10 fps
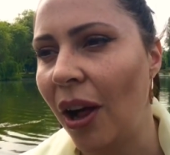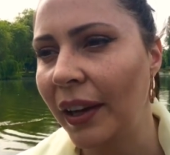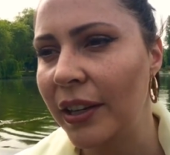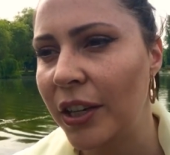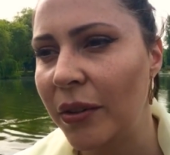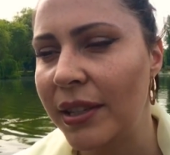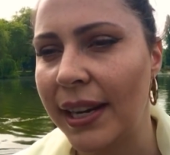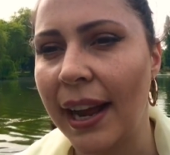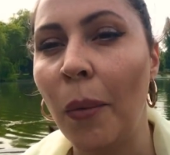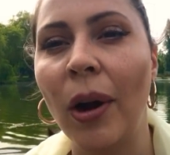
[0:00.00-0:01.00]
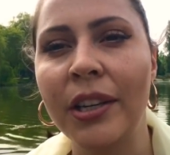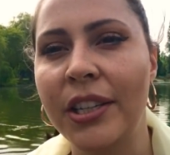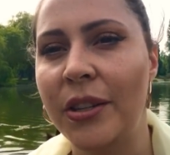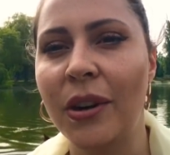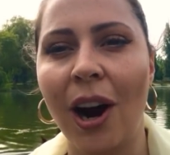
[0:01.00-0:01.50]
All I knew is that I wanted to
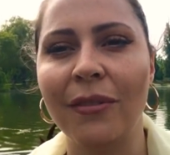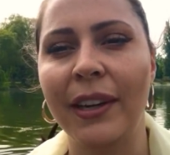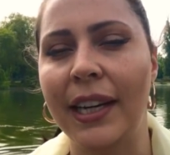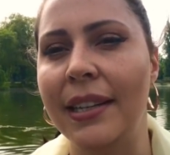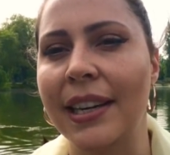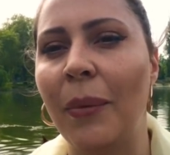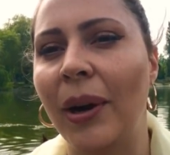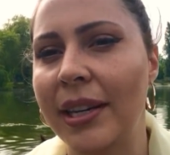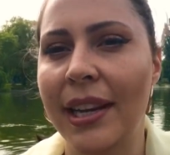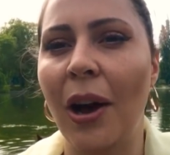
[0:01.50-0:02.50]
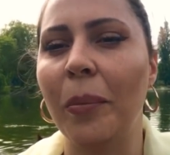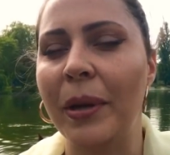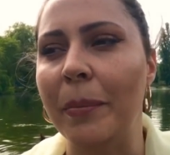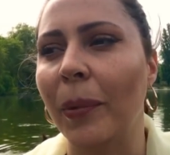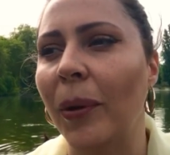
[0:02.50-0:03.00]
do card readings, I wanted to help
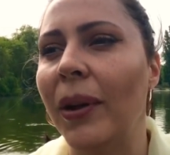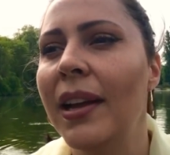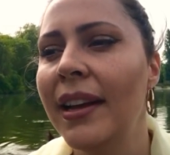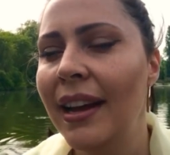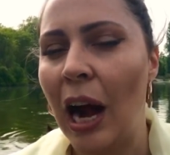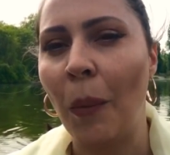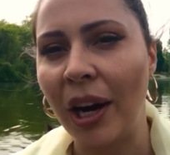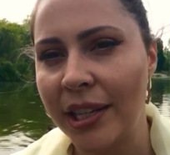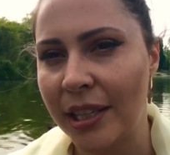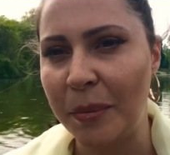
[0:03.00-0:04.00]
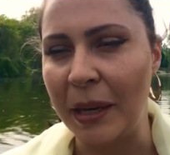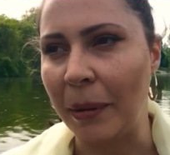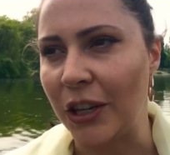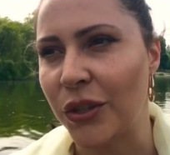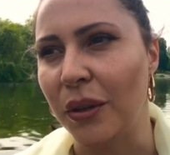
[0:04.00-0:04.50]
people, I wanted to speak
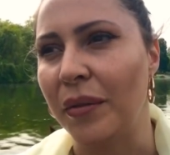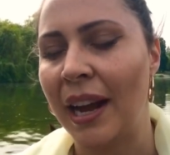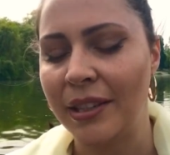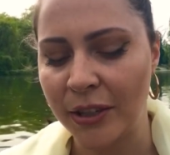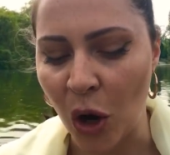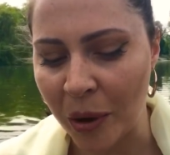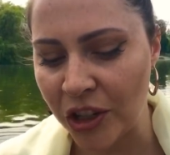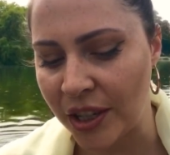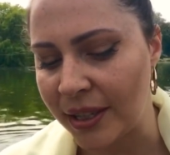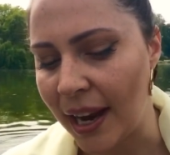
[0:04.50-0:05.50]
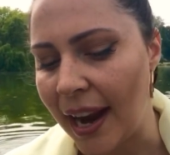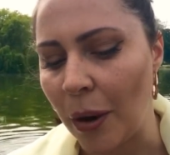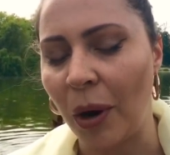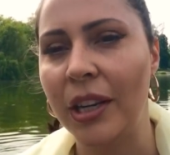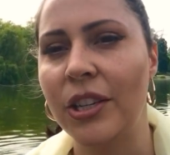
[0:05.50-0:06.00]
my truth, I had so much to say, I
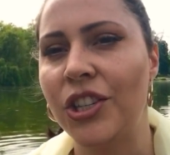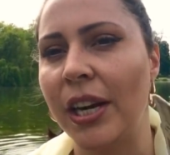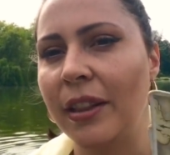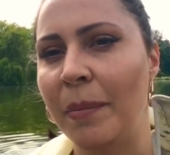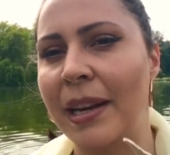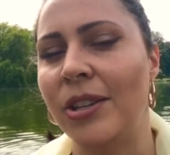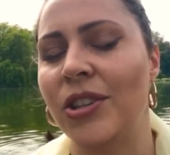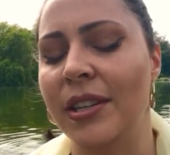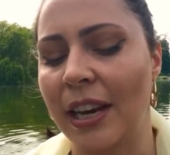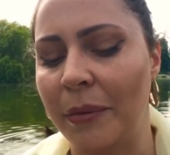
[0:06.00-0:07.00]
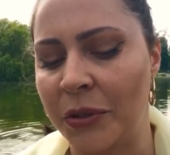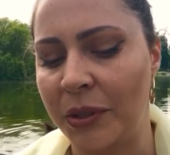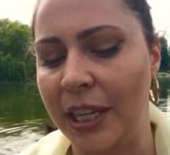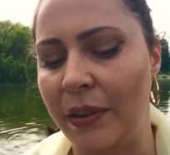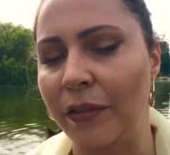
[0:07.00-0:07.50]
wanted to share the messages I was
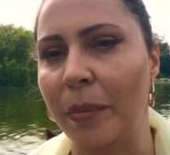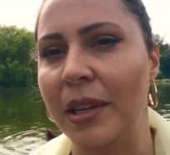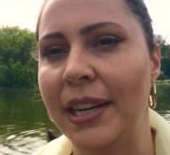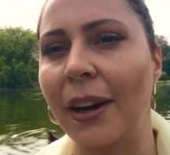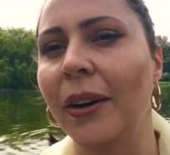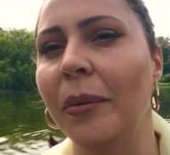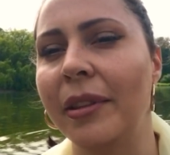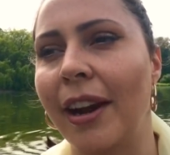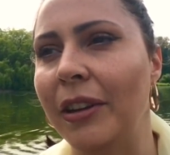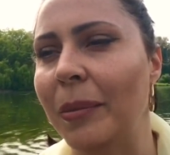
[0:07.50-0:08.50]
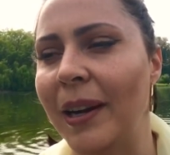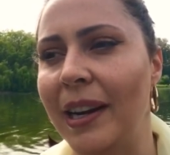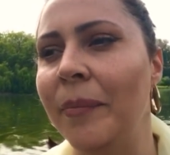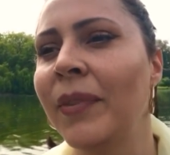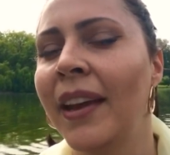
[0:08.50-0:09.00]
receiving from the tarot with
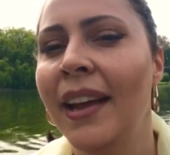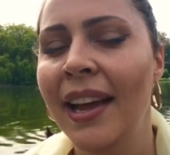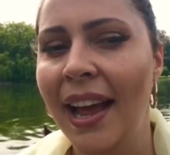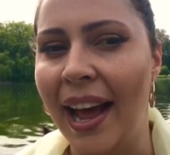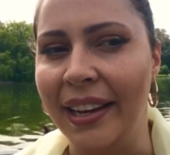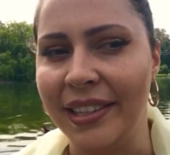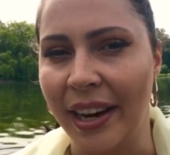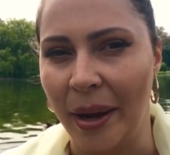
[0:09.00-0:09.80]
everybody. And